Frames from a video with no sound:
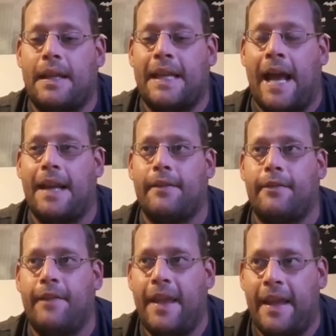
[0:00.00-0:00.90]
he had
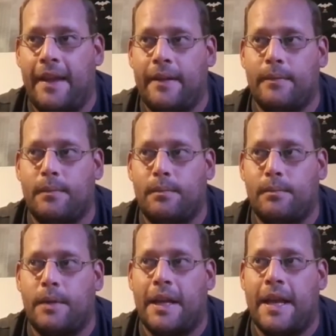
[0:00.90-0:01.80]
a fear
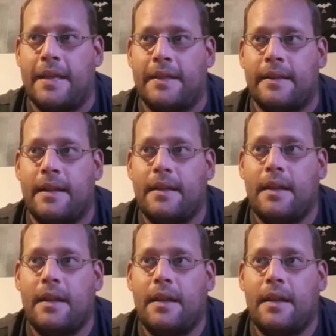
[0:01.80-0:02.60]
when.